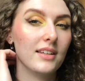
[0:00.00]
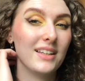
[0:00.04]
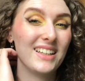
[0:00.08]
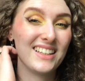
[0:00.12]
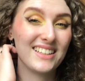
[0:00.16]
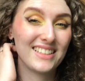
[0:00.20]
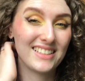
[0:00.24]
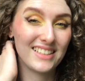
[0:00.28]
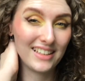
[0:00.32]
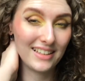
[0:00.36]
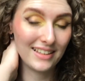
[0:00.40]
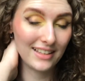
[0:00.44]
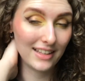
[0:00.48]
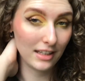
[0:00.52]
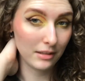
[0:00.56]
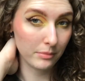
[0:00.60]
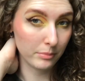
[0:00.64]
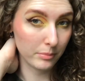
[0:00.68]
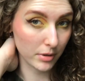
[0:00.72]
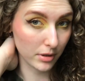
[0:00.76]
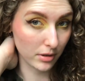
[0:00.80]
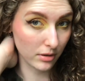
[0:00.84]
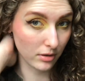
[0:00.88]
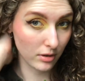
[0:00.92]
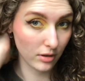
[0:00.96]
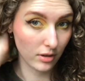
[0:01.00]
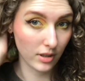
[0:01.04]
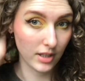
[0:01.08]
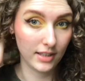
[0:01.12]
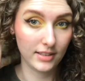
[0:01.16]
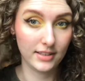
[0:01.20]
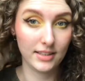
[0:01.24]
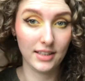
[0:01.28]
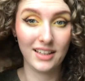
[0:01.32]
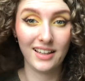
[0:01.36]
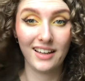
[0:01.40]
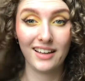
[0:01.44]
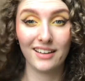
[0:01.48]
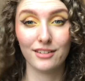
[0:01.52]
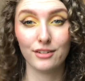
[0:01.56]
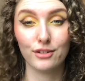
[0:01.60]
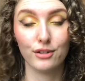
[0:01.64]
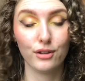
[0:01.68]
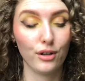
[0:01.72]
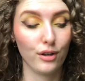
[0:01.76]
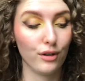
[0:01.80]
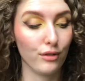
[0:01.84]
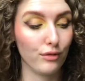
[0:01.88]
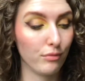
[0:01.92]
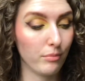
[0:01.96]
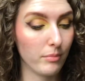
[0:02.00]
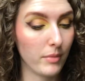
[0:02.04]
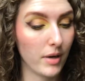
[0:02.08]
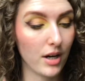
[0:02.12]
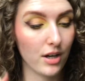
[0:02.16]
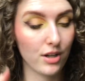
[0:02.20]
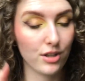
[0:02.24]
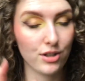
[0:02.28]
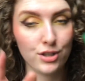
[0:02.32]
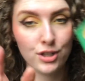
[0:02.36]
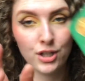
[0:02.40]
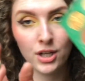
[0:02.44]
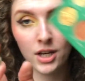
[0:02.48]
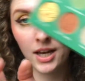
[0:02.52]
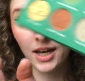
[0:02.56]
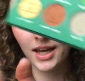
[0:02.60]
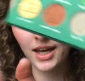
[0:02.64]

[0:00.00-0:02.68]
this in April or at the end of March.